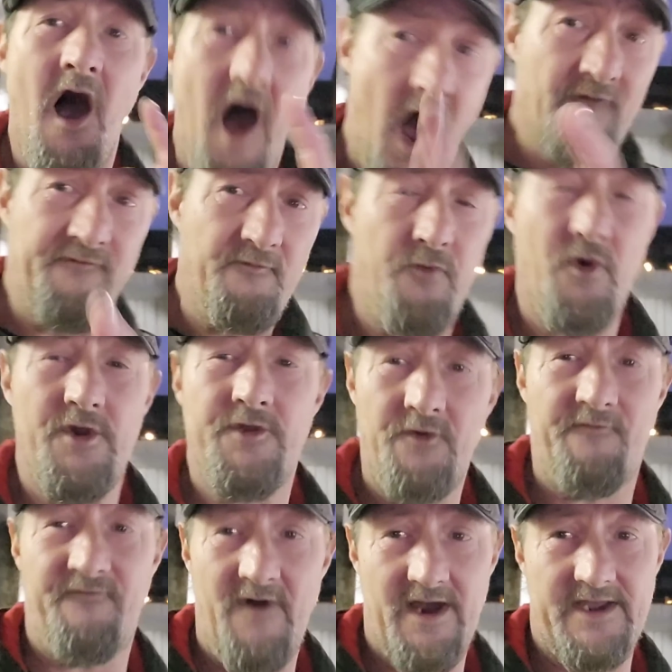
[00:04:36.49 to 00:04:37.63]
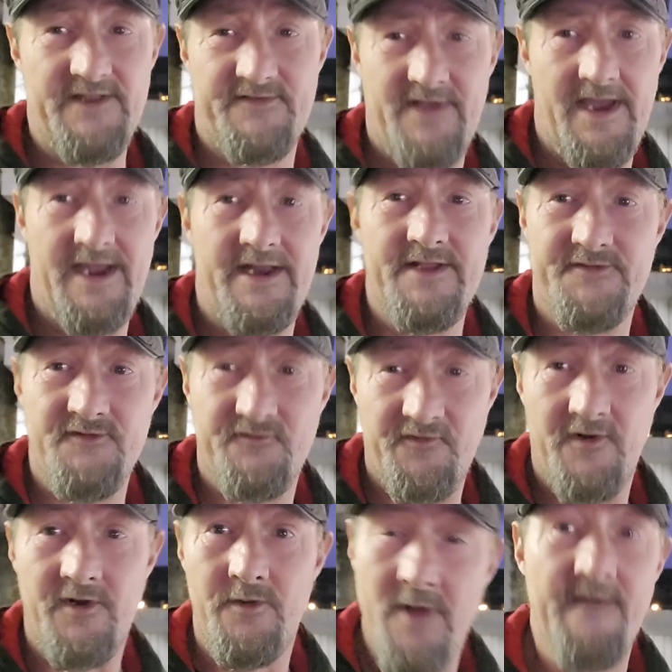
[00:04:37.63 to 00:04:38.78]
half of what you're fucking saying isn't
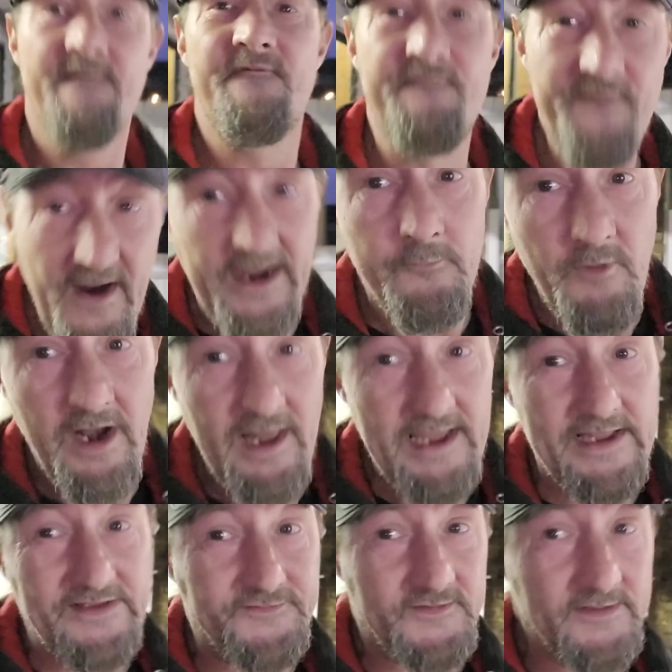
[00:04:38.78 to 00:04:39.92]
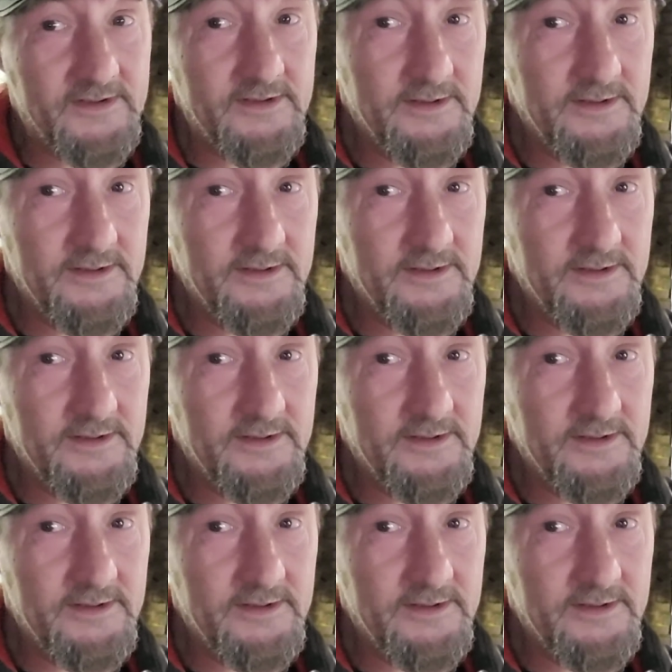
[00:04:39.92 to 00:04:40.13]
true. Fucking well is.